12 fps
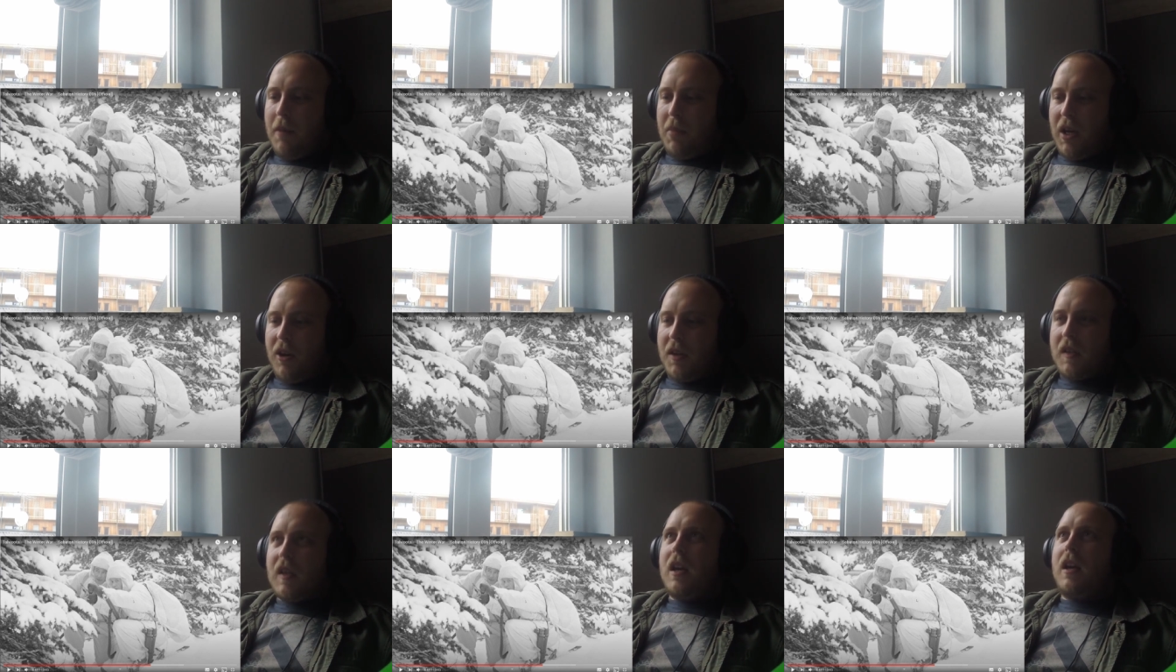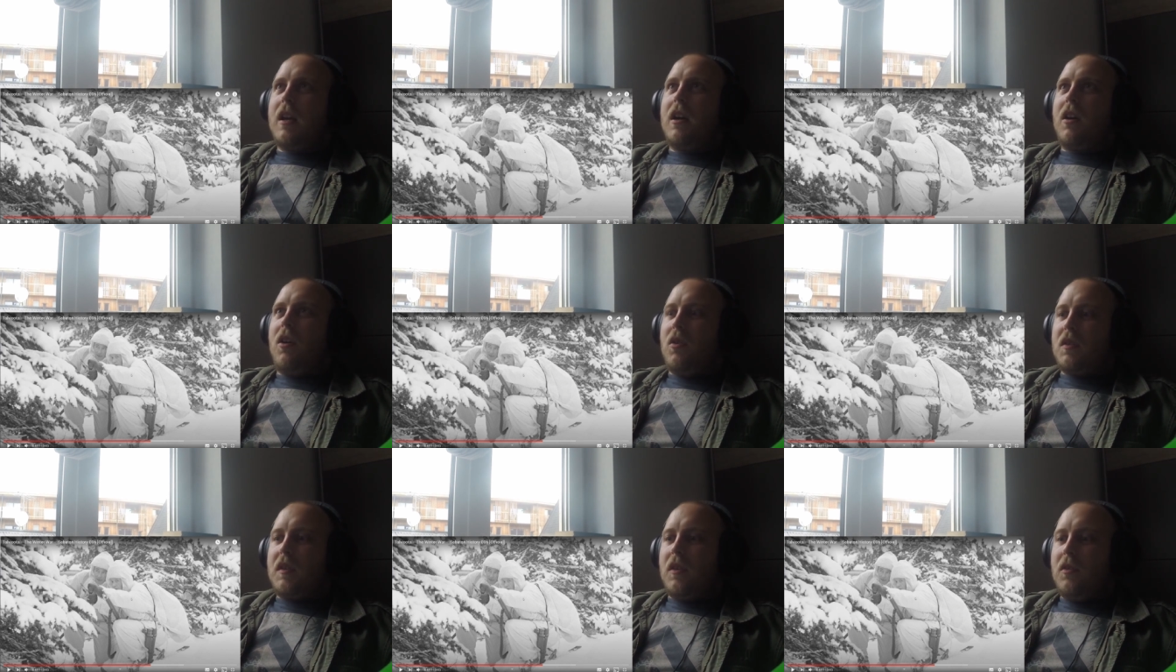Because
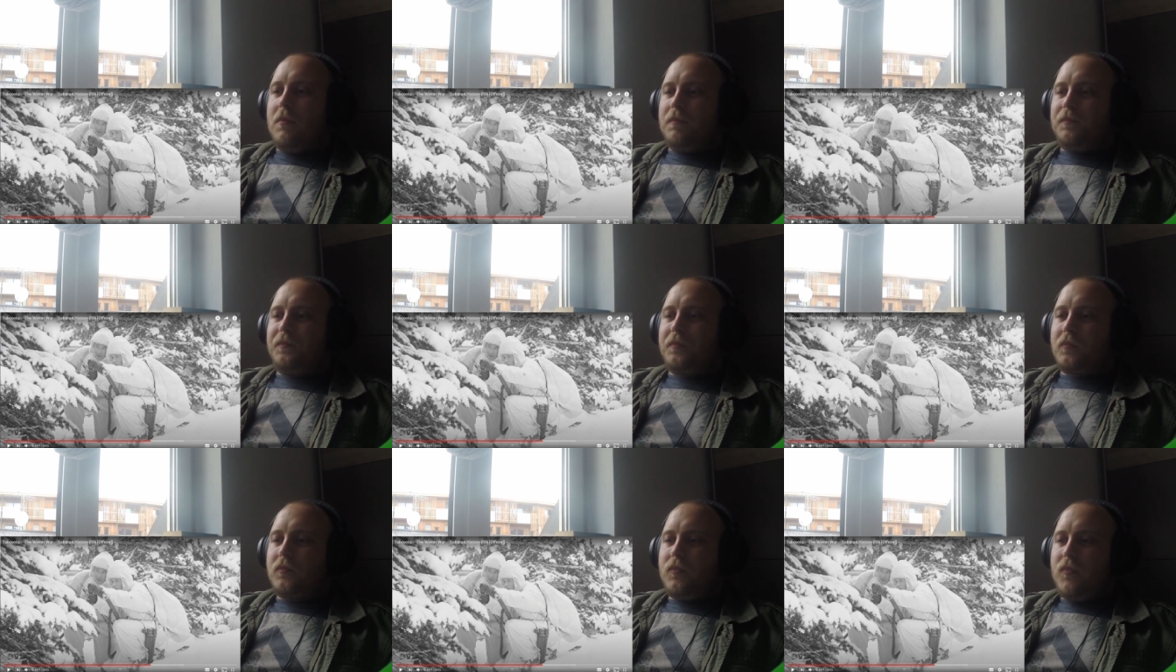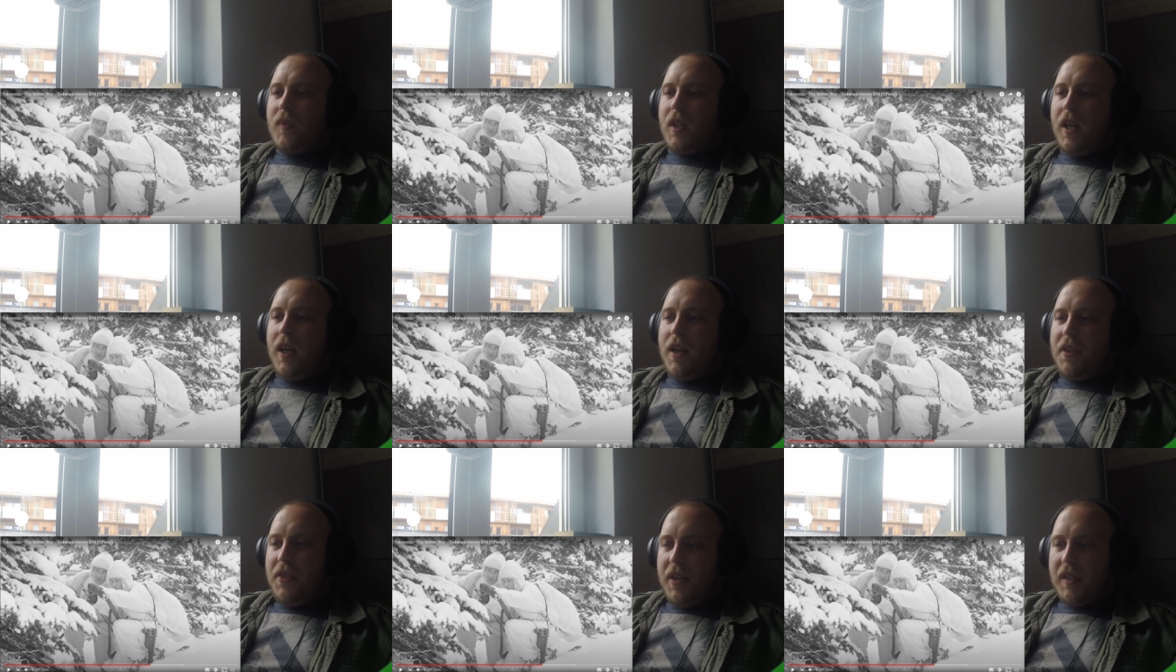also,
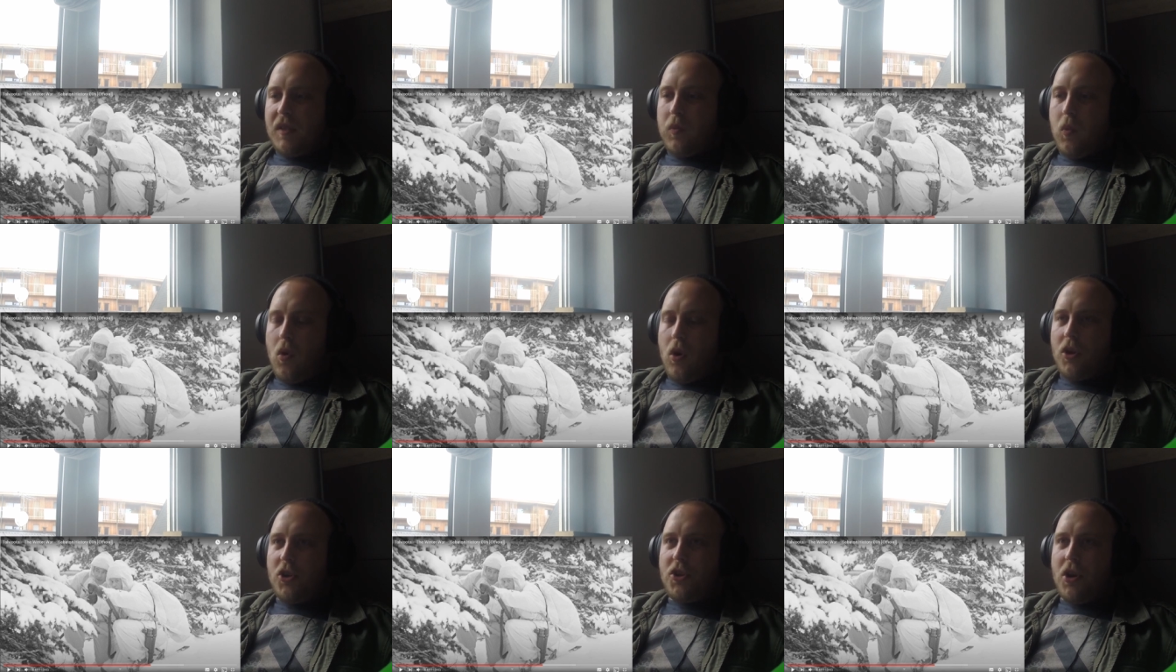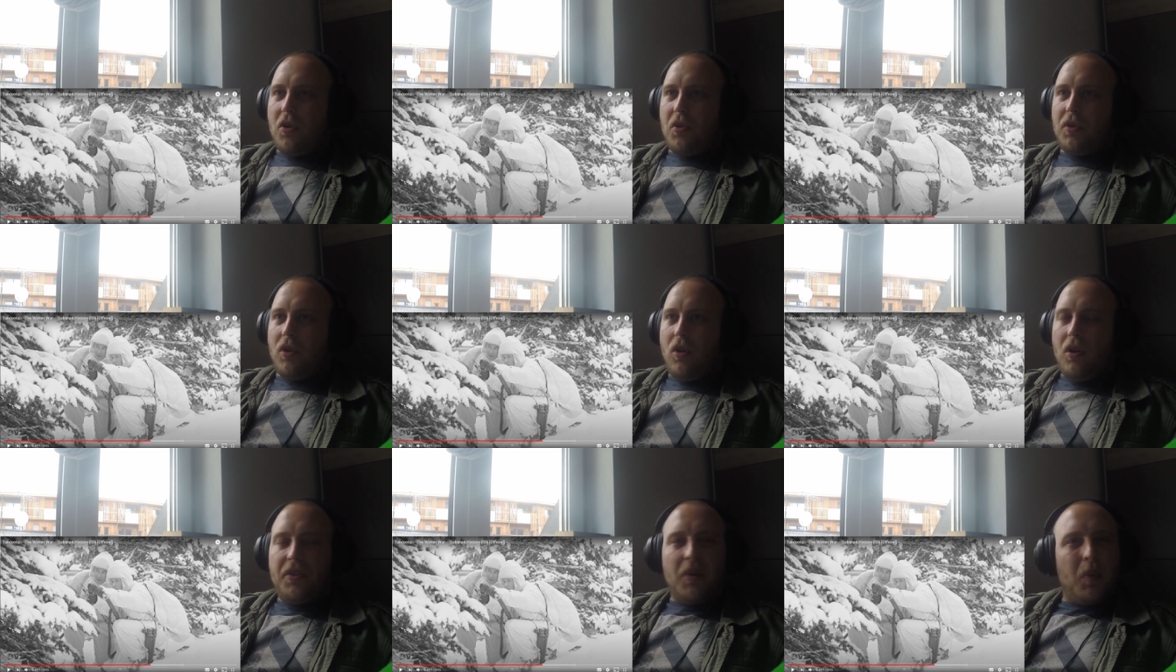this war showed
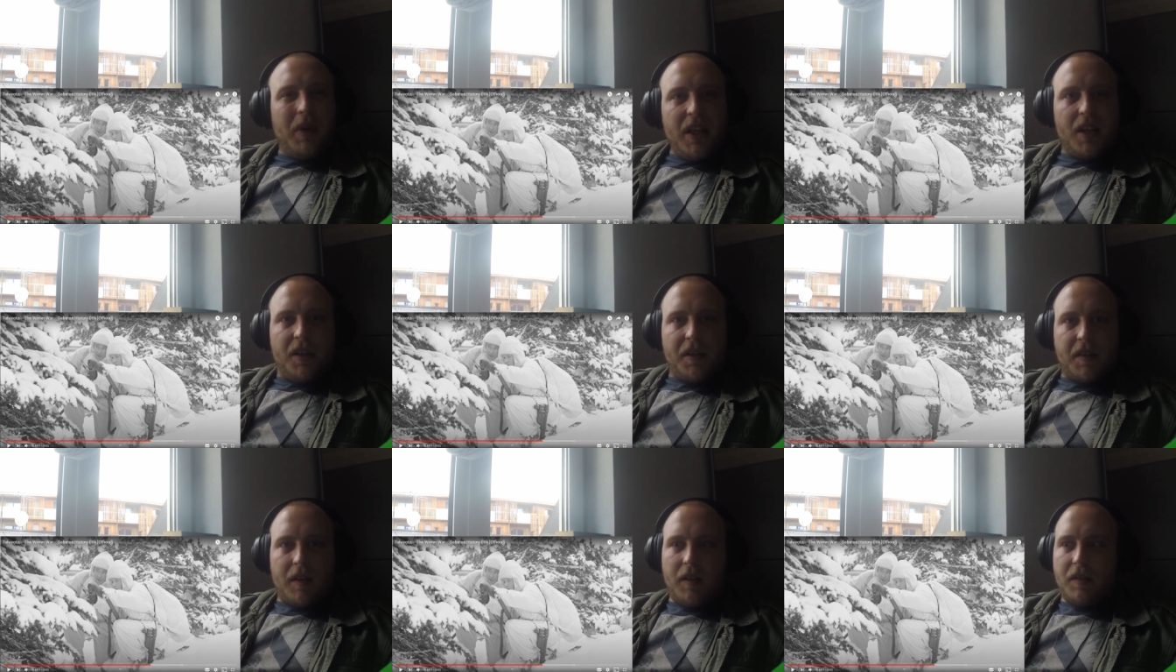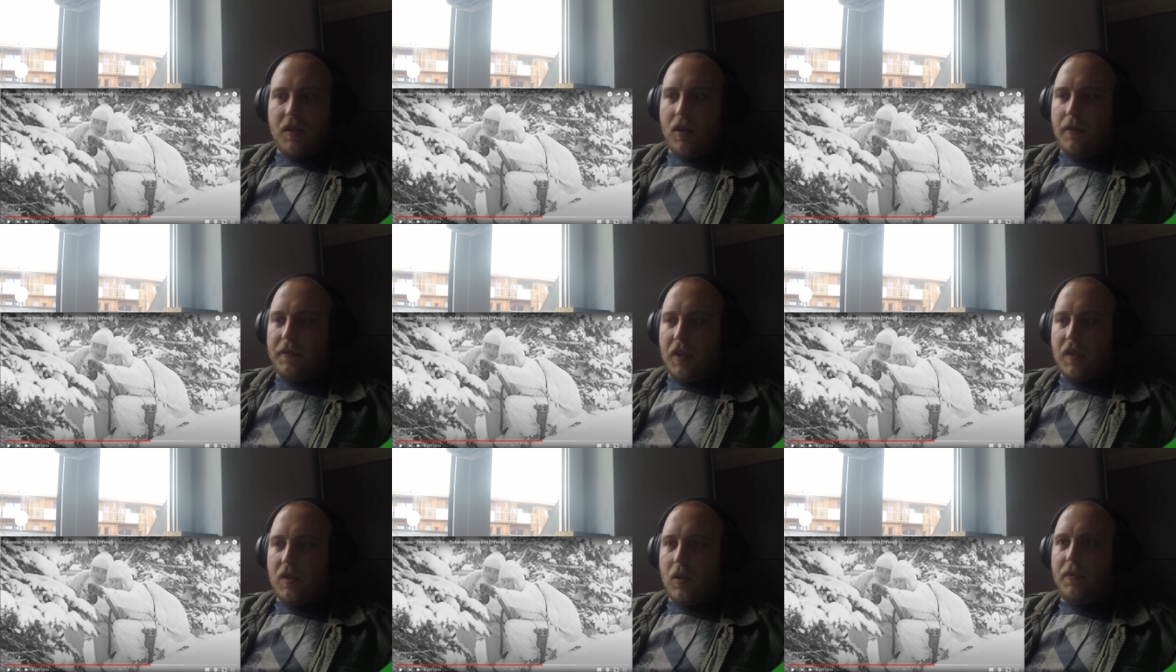all the weaknesses of the
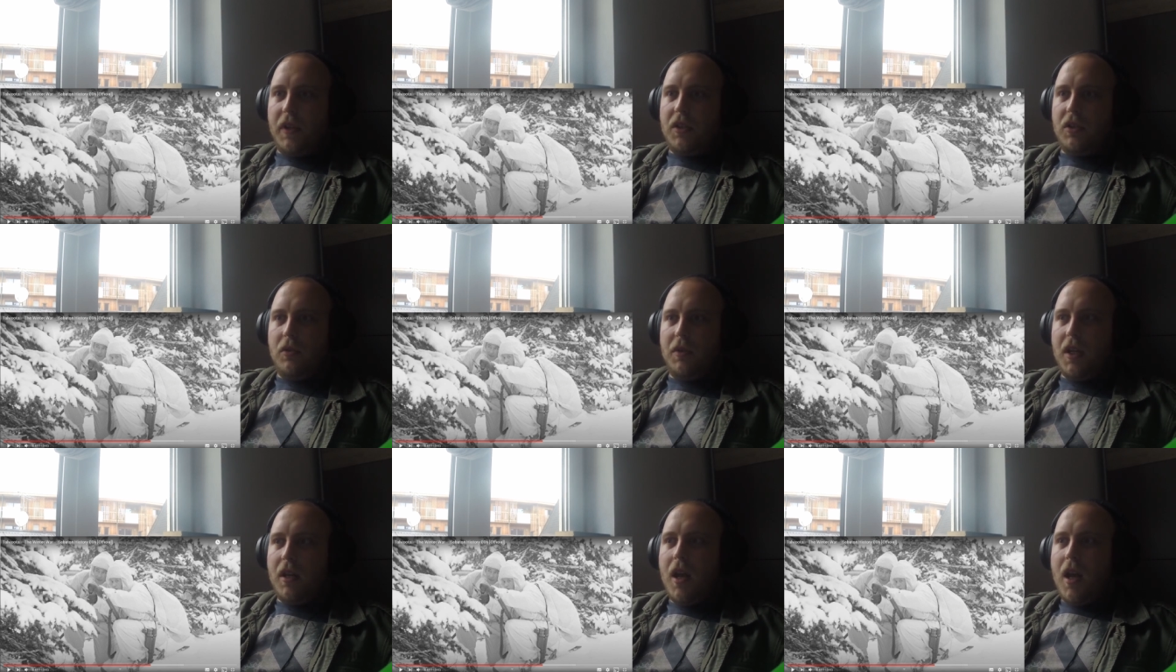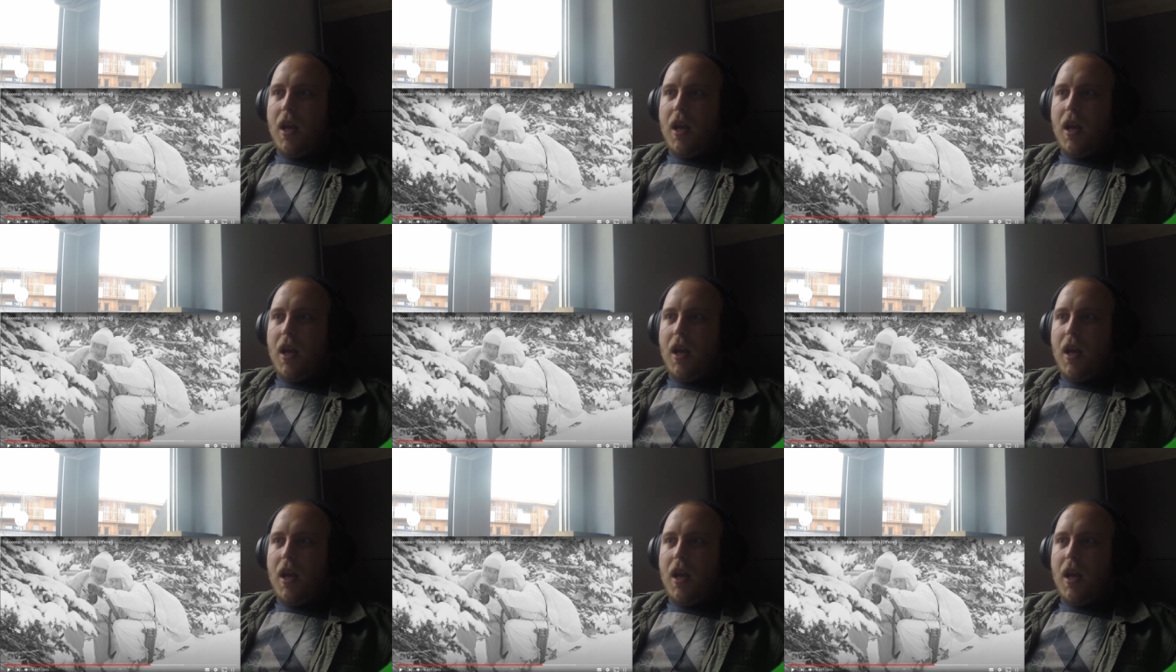Soviet Union.